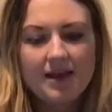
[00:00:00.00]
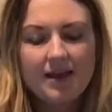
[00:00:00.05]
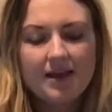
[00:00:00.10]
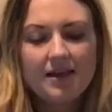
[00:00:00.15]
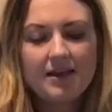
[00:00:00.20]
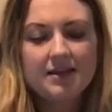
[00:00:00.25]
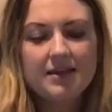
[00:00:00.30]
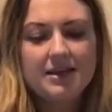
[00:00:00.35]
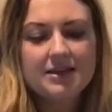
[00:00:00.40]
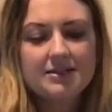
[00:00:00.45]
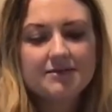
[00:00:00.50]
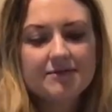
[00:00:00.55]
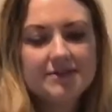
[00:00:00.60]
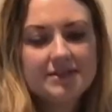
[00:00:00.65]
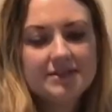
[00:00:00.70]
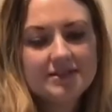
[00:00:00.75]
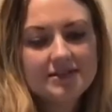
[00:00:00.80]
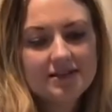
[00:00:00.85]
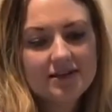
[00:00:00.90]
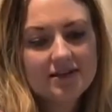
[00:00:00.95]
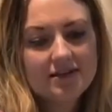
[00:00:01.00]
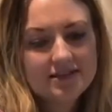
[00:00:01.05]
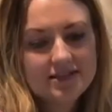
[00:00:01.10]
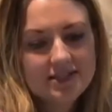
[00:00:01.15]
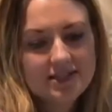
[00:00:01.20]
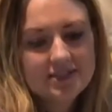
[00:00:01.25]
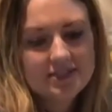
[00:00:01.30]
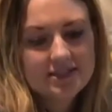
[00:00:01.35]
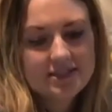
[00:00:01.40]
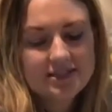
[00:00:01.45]
These ones are
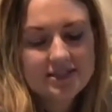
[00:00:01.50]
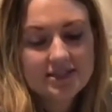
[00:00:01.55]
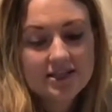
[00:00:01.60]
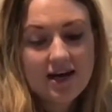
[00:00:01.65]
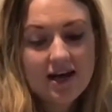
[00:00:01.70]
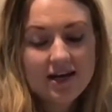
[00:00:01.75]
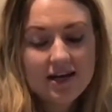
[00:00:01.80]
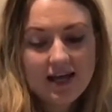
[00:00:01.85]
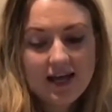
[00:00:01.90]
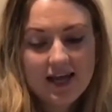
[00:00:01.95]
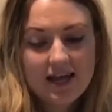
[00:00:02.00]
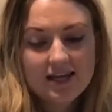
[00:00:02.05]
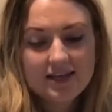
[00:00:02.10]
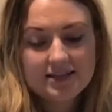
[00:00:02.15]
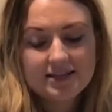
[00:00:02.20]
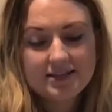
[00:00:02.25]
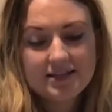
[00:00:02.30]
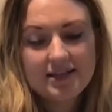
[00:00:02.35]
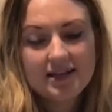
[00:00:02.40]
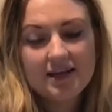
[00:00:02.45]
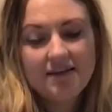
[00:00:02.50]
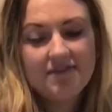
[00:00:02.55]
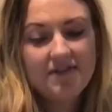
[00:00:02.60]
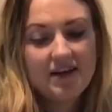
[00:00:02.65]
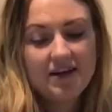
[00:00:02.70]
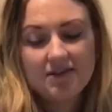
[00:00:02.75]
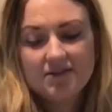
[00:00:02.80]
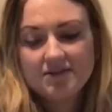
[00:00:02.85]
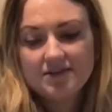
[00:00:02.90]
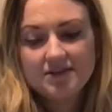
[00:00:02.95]
just chalk eggs that I
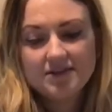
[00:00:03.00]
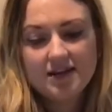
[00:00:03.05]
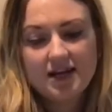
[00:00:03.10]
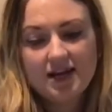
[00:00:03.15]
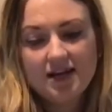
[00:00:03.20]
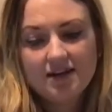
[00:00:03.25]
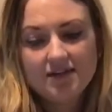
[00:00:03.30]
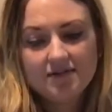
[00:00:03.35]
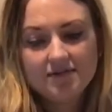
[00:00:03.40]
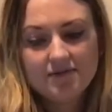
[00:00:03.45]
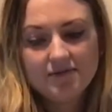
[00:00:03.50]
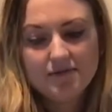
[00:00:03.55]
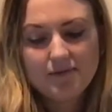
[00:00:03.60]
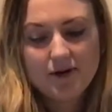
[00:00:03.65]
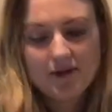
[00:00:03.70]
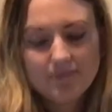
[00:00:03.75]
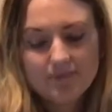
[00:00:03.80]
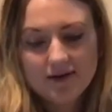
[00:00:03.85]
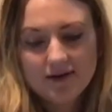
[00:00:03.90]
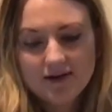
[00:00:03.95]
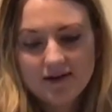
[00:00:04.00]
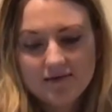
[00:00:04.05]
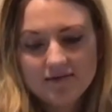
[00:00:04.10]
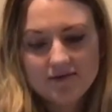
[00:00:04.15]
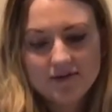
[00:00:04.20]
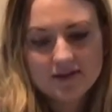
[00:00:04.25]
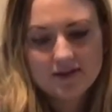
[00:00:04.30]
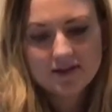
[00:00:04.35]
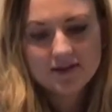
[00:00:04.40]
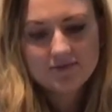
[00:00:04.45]
found at Walmart for
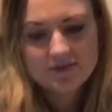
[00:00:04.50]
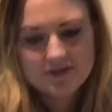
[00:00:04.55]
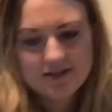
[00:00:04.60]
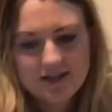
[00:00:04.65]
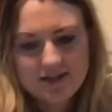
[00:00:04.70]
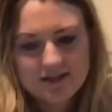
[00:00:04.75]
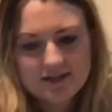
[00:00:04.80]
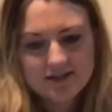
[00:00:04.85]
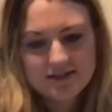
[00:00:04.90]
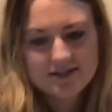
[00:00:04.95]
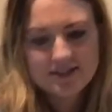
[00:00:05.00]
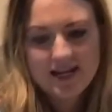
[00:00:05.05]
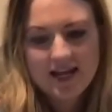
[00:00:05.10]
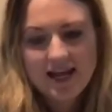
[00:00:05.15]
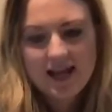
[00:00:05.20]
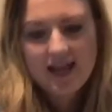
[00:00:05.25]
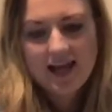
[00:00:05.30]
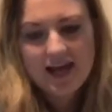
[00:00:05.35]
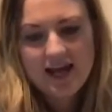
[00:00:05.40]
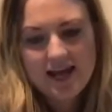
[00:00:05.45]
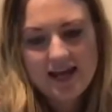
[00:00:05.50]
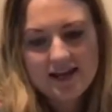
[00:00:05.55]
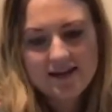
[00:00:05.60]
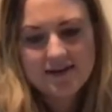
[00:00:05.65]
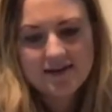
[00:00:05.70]
a couple dollars, and